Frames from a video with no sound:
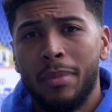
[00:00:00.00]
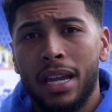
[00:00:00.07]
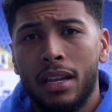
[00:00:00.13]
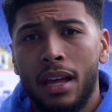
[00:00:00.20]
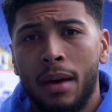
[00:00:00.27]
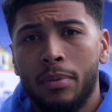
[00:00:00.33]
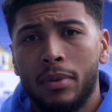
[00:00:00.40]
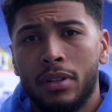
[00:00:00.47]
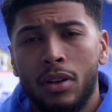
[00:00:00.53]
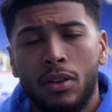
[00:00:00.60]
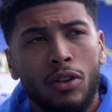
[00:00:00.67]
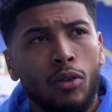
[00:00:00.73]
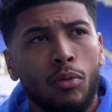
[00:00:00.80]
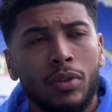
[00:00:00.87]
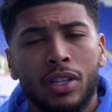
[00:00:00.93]
made it happen. You know,
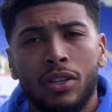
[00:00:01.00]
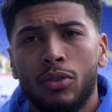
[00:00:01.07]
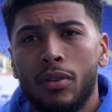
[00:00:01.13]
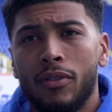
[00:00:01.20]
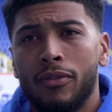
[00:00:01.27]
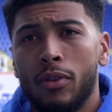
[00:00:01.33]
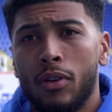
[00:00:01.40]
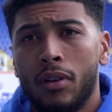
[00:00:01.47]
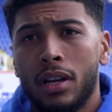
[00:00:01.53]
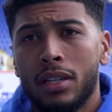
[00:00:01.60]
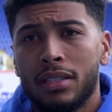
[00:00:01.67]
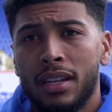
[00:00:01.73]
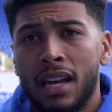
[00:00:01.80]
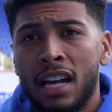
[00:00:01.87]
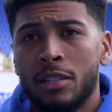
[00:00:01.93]
no one was going to do it for us.
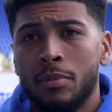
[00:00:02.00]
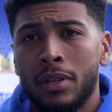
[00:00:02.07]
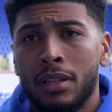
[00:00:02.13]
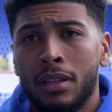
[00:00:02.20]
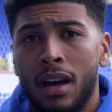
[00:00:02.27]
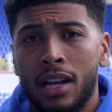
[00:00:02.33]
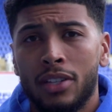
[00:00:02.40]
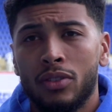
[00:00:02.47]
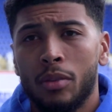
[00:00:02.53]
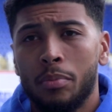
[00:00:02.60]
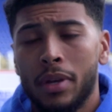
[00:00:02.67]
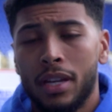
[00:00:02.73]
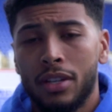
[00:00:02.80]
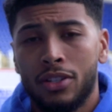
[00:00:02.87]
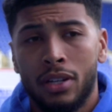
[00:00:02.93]
It had to be us on the
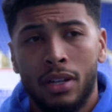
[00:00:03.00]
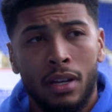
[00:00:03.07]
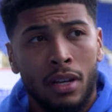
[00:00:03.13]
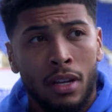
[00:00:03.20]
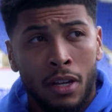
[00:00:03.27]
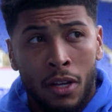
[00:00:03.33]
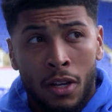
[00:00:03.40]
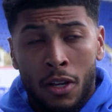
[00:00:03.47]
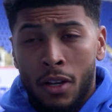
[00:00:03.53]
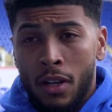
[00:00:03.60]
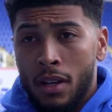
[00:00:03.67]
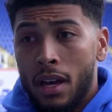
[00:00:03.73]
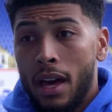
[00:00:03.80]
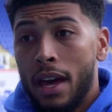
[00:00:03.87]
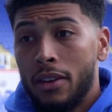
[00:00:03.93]
pitch.
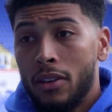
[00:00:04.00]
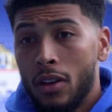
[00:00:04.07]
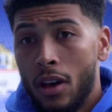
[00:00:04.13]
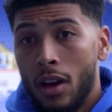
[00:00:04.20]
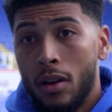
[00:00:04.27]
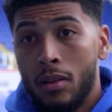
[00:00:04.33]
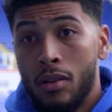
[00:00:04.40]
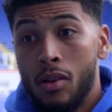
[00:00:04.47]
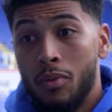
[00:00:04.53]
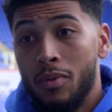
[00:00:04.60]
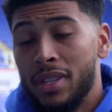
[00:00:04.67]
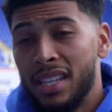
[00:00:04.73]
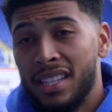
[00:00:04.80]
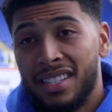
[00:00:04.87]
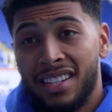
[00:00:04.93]
And uh,
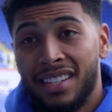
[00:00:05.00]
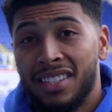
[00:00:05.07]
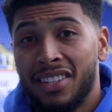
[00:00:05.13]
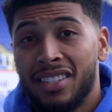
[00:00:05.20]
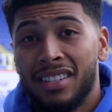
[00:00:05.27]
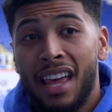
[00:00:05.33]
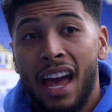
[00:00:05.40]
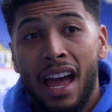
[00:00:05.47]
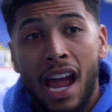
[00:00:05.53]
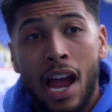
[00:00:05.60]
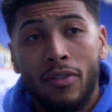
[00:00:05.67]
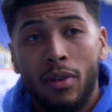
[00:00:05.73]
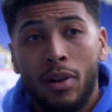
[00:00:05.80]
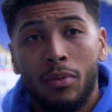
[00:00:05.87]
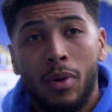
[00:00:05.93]
we did just, just that.
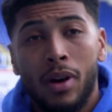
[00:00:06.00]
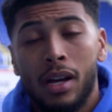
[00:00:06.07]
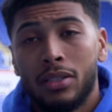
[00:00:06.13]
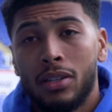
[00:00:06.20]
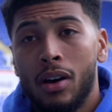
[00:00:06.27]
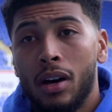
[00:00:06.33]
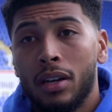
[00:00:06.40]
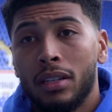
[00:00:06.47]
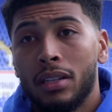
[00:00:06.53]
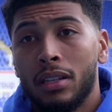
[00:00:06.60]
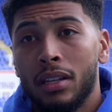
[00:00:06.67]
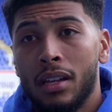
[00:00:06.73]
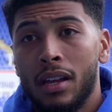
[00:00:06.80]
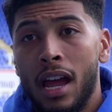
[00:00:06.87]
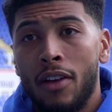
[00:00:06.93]
Everyone worked hard,
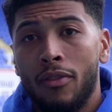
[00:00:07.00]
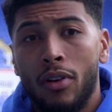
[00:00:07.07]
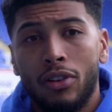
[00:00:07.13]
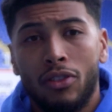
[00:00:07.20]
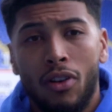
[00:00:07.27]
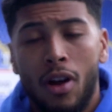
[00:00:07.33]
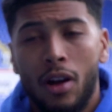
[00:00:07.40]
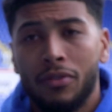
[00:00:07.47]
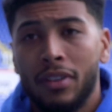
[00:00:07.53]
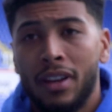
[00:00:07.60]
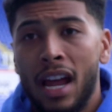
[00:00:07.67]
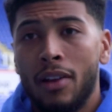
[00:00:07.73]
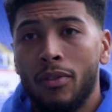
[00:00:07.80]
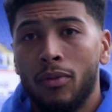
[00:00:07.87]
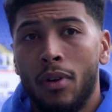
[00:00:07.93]
everyone grafted,
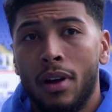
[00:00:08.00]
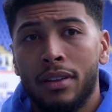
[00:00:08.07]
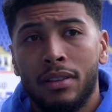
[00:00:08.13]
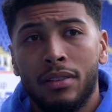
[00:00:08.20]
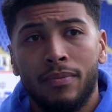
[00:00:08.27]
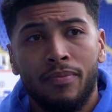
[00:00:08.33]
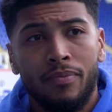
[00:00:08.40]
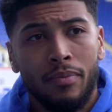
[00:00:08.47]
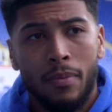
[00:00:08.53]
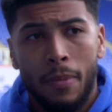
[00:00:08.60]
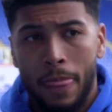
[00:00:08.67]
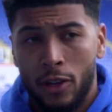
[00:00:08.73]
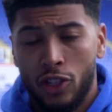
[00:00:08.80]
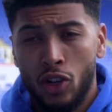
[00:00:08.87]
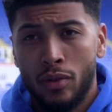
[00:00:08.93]
everyone
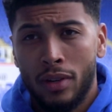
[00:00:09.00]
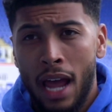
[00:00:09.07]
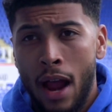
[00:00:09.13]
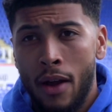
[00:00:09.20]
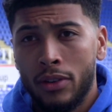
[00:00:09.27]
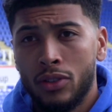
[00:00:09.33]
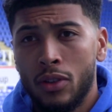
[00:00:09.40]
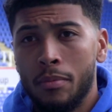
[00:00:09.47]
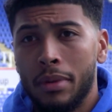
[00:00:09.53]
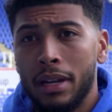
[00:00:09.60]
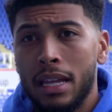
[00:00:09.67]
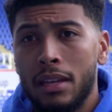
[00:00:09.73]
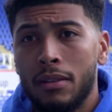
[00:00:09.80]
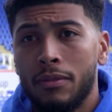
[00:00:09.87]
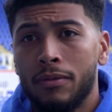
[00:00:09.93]
showed character and
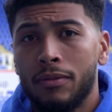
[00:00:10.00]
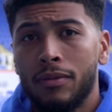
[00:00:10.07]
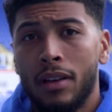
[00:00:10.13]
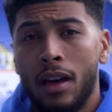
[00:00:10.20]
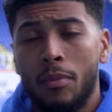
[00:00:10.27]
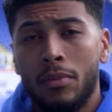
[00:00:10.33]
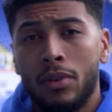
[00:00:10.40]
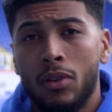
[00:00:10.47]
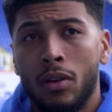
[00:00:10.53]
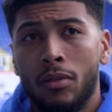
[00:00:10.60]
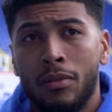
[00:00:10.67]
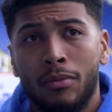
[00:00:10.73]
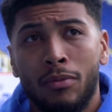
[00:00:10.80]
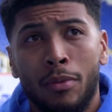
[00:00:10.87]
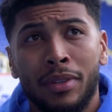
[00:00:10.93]
belief. And we got
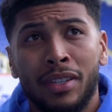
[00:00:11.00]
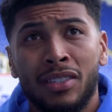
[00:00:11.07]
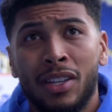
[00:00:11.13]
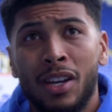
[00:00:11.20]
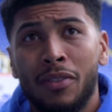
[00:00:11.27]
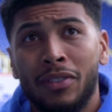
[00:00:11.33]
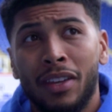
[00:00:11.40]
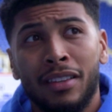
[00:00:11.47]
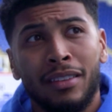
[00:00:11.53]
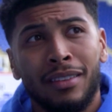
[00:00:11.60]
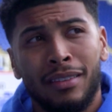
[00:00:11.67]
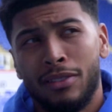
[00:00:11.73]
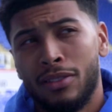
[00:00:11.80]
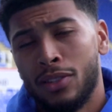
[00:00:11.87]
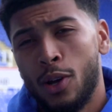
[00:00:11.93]
what we deserved. And
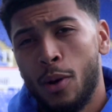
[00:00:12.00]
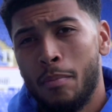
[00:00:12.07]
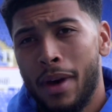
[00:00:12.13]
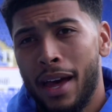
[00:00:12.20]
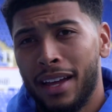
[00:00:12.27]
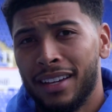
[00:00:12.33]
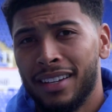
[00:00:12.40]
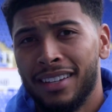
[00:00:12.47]
Tom Mack,